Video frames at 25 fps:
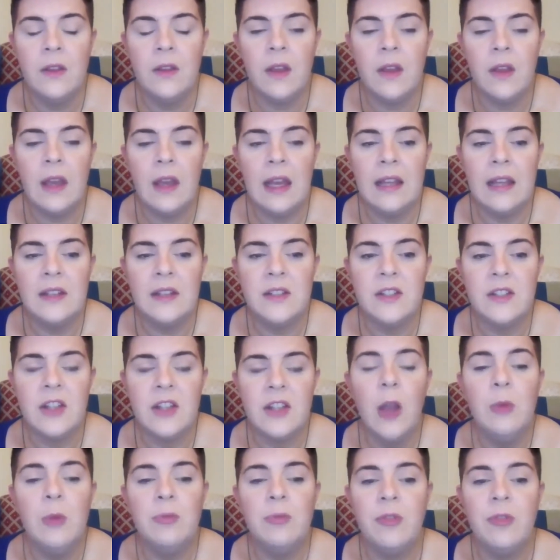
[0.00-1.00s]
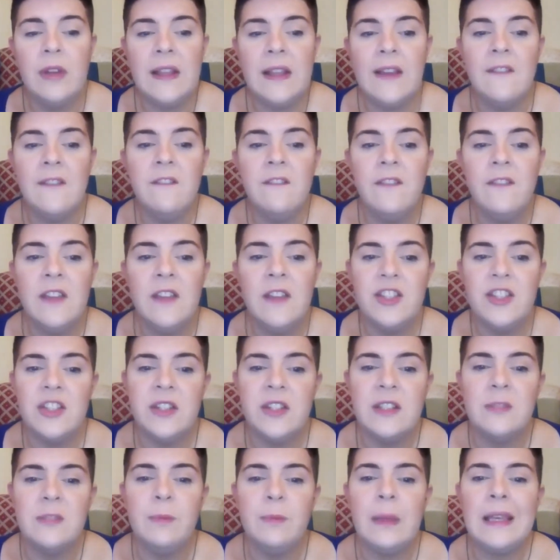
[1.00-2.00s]
And hopefully a
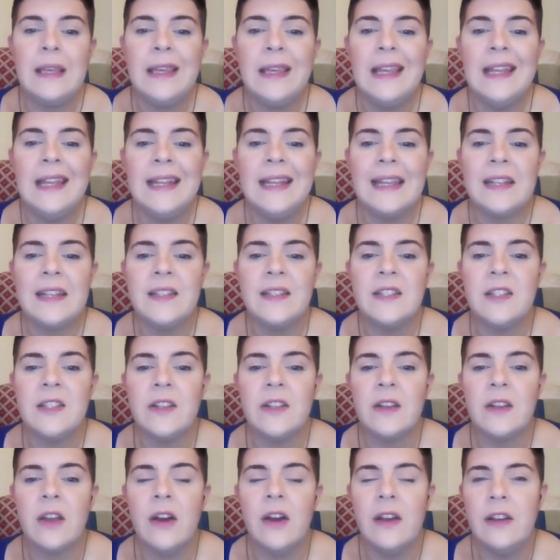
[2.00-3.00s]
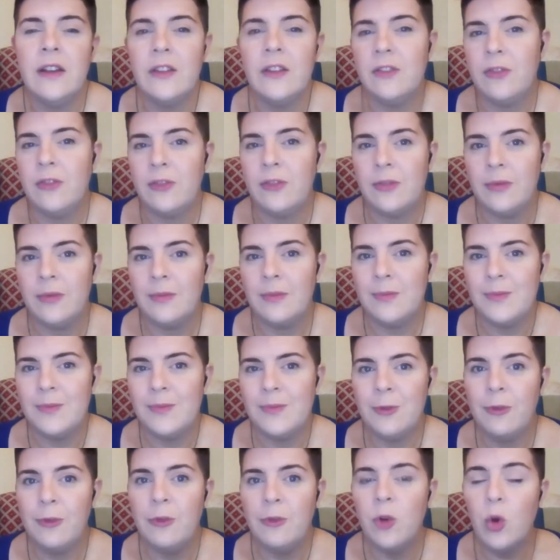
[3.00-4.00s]
vision is beginning to kind of
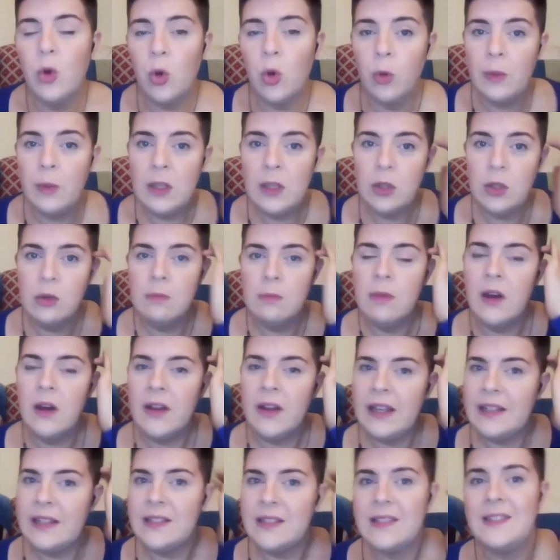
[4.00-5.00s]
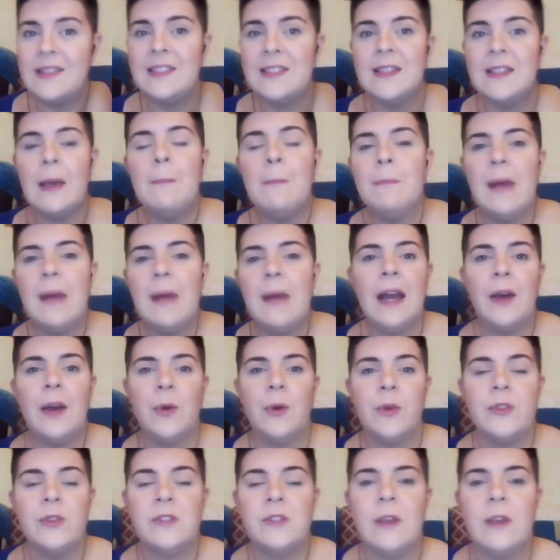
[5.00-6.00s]
form in your mind
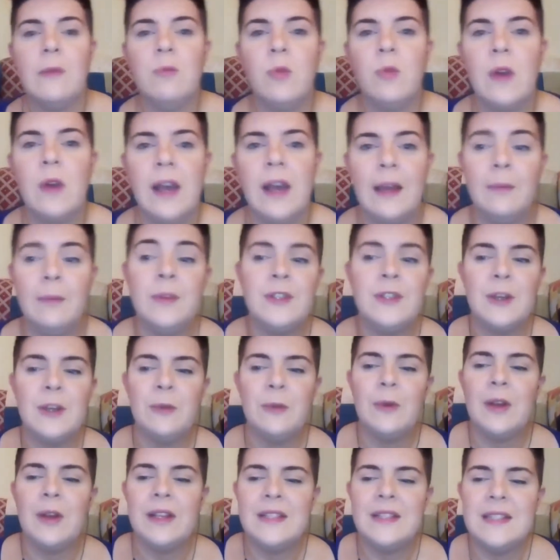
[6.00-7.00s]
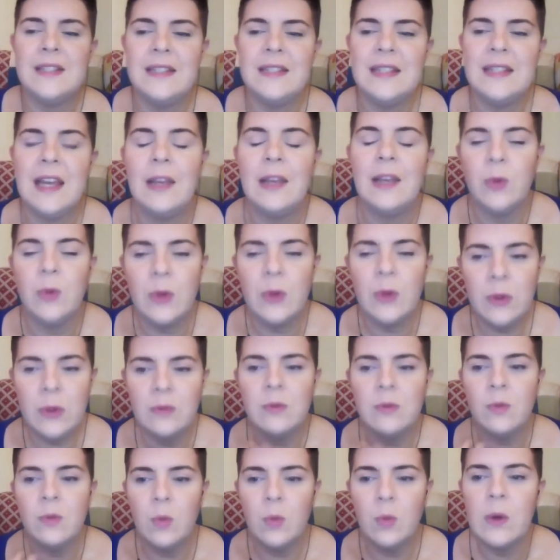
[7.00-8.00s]
somehow, somewhere. But don't worry, today we'll
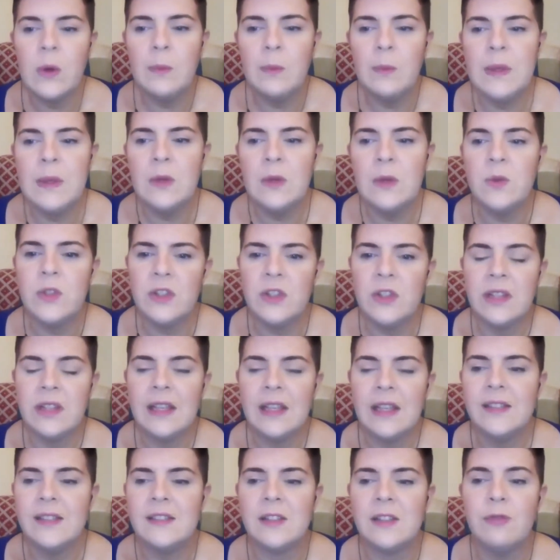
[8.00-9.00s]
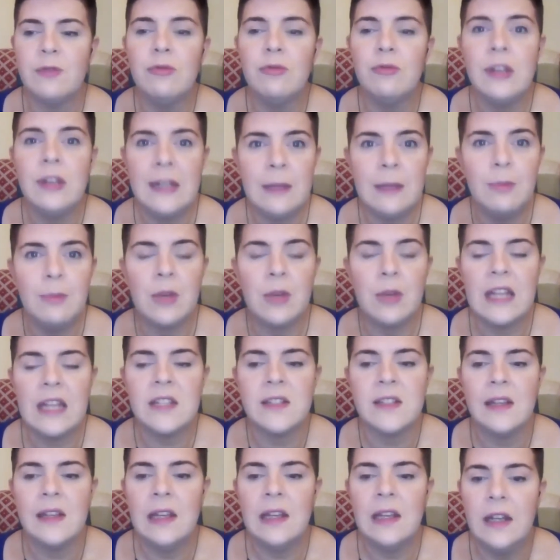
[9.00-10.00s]
build on this and really bring it
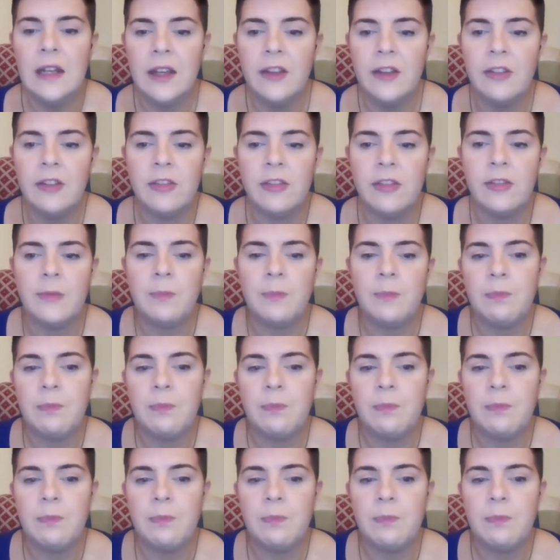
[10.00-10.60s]
to life.